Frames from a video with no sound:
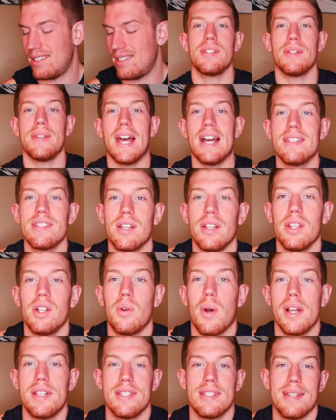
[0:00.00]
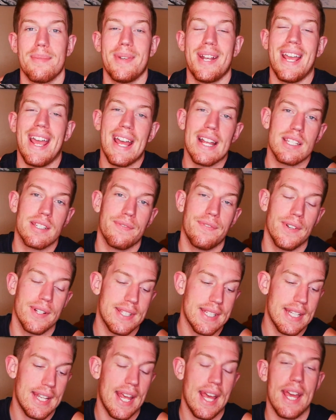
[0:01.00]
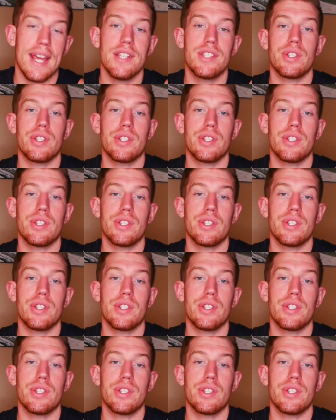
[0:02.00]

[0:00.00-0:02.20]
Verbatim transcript: So that's all the questions I'm gonna answer for today.